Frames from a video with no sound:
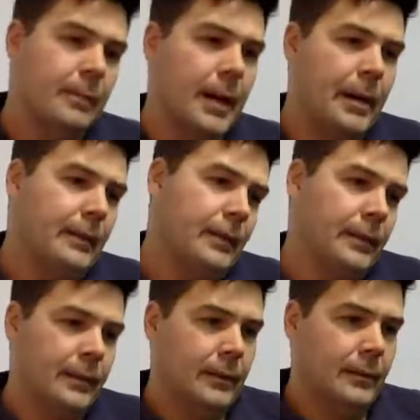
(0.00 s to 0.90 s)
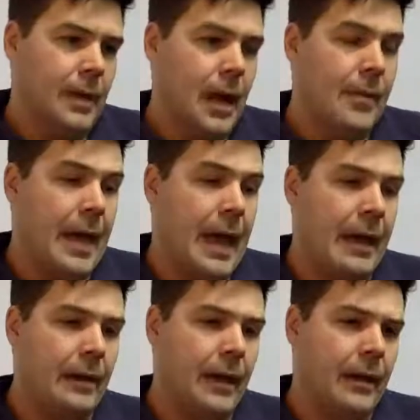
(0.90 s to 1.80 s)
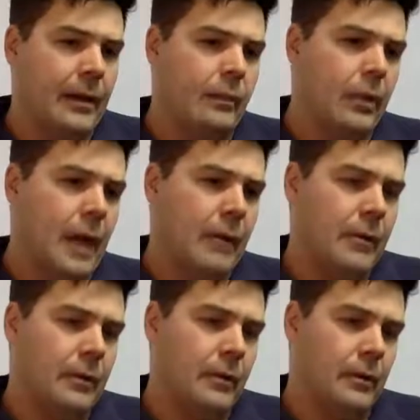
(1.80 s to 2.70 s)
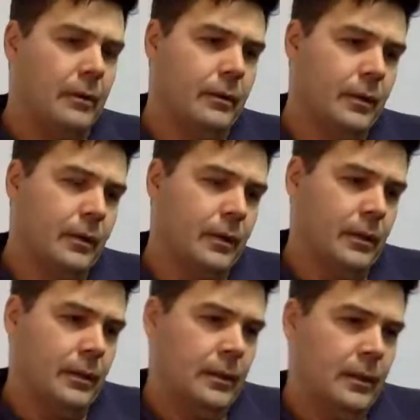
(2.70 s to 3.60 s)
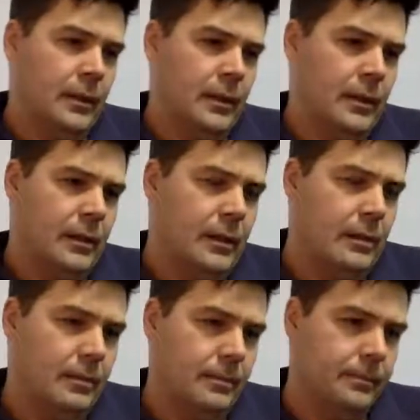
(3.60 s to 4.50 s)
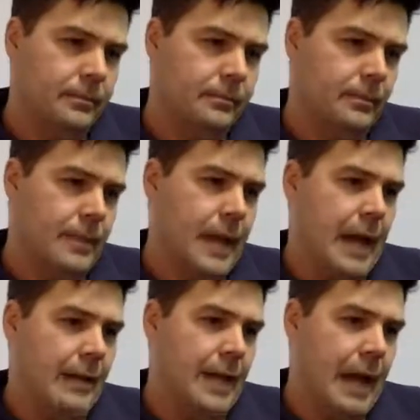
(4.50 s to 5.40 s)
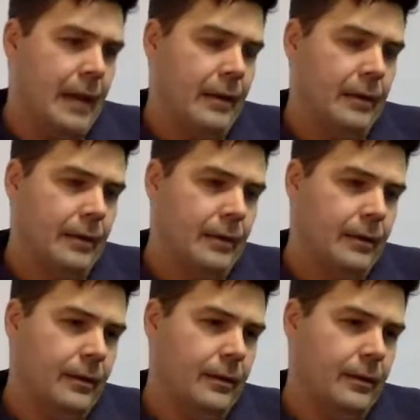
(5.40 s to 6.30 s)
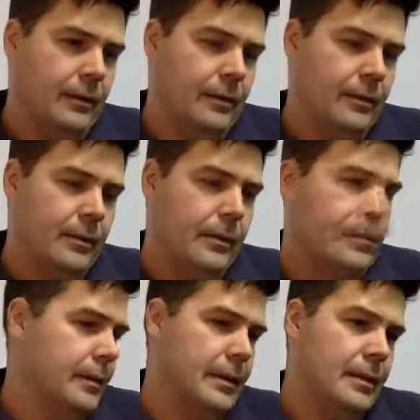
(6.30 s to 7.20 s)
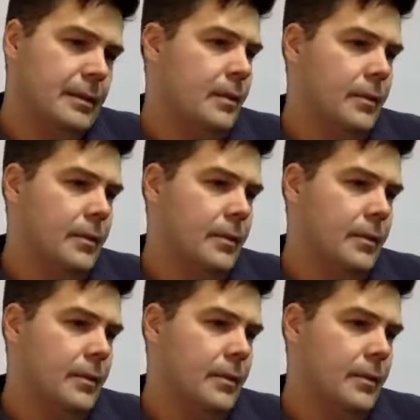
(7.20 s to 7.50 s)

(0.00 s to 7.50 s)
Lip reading: but beyond that, like I would, you know, um, yeah, that. So, you know,